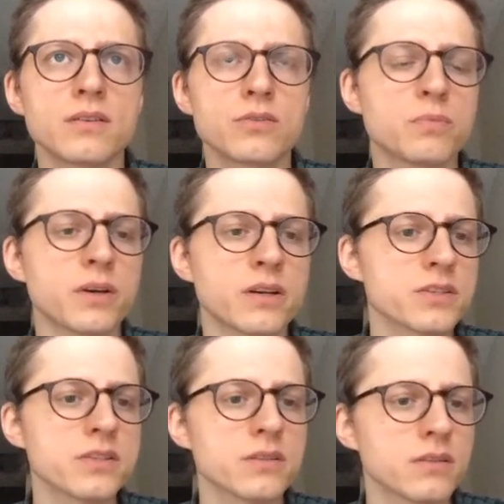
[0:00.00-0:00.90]

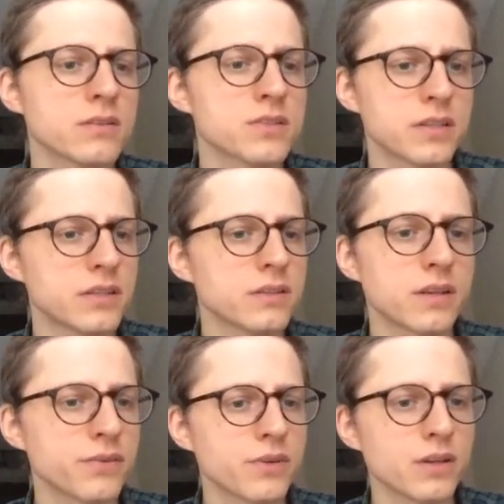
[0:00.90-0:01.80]
parse standard
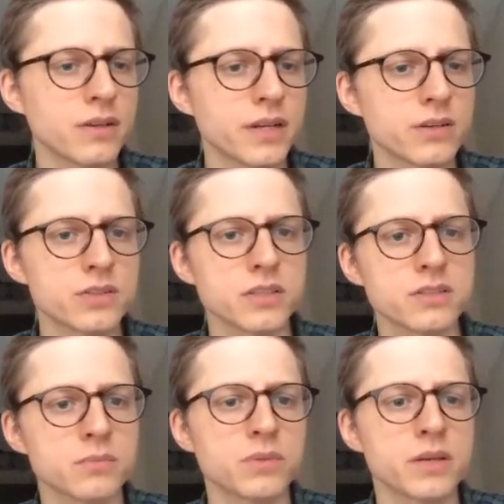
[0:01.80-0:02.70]
GraphQL errors, and
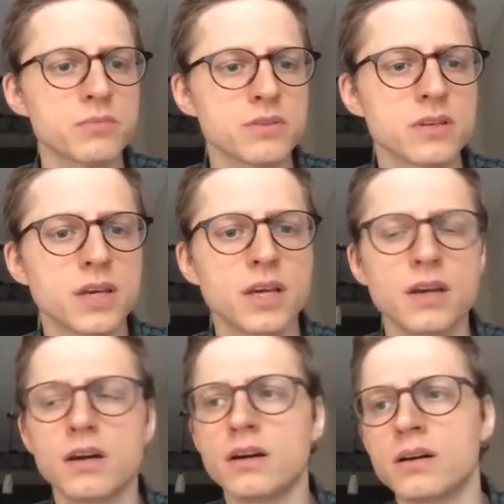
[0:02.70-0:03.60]
sometimes
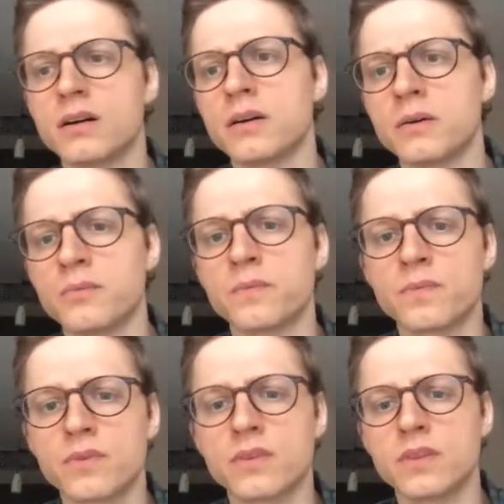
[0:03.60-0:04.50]

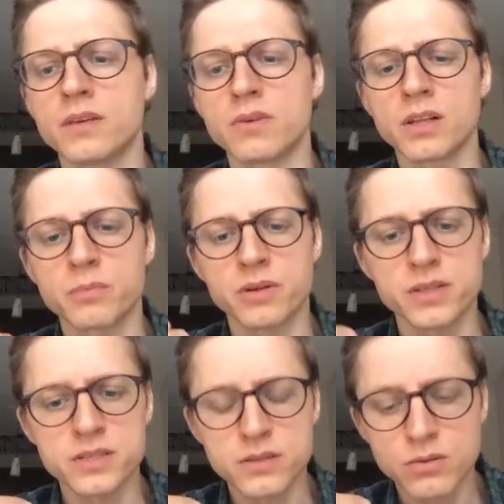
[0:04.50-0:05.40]
developer
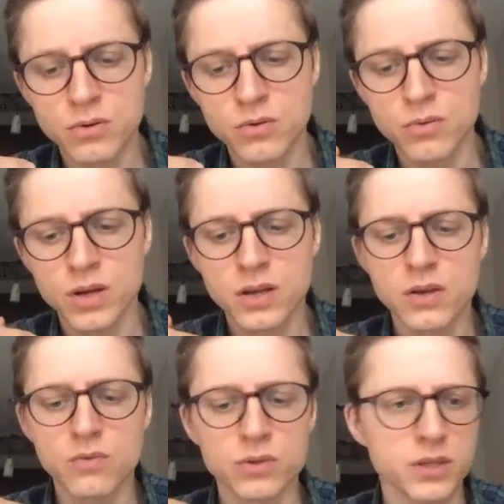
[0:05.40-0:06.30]
doesn't know
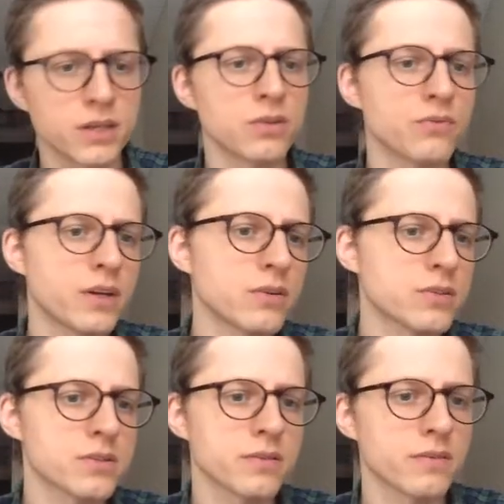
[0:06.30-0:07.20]
what kind of
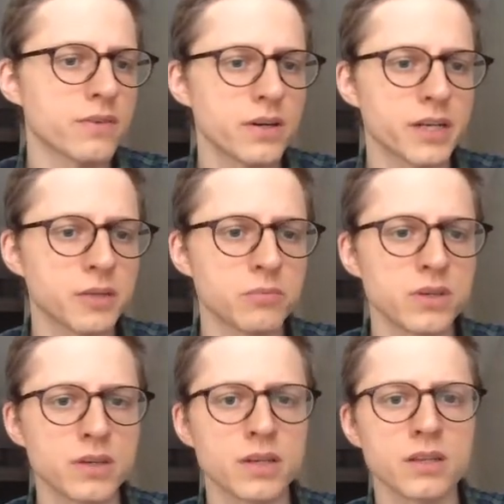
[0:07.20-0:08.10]
errors there can
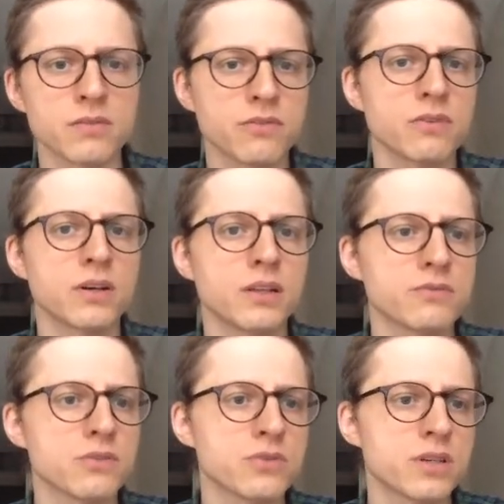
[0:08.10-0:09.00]
be, and if all of
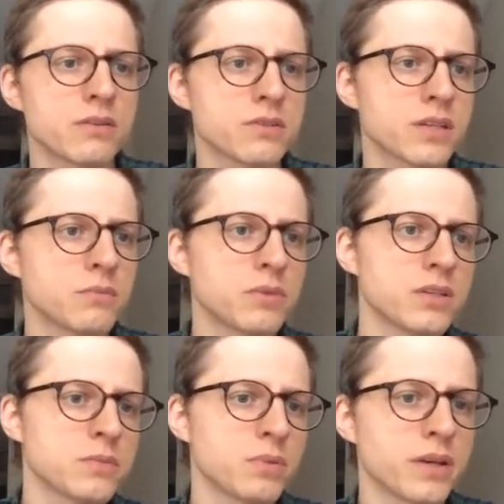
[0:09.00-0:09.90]
those errors can be
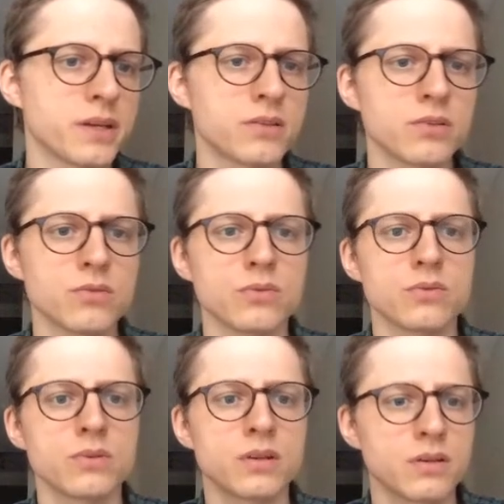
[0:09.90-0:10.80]
displayed
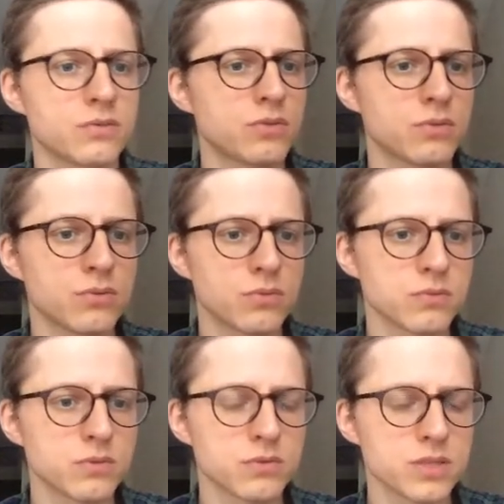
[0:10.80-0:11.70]
to
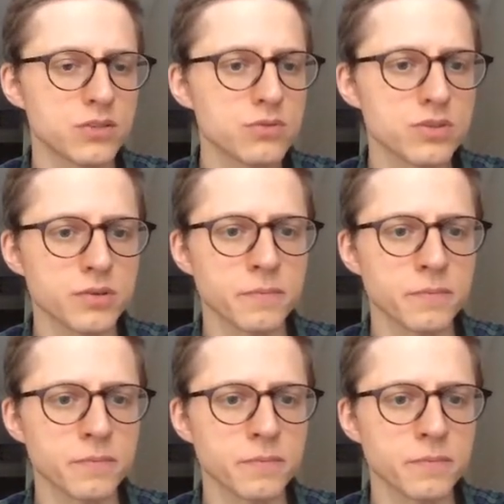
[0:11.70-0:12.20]
the user,